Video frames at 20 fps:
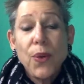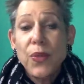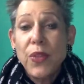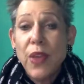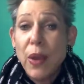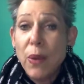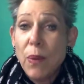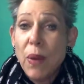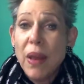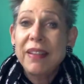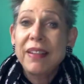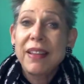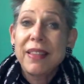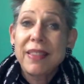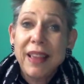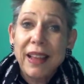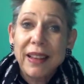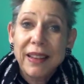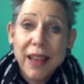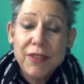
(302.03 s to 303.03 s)
They went,
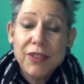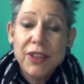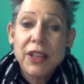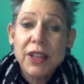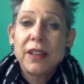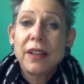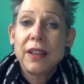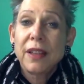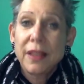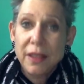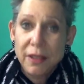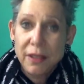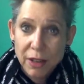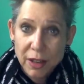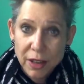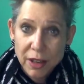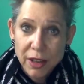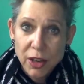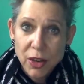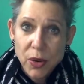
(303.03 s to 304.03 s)
they loved it, they're
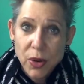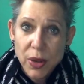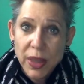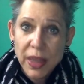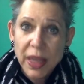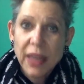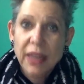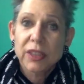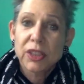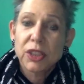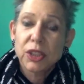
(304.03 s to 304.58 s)
going to go again.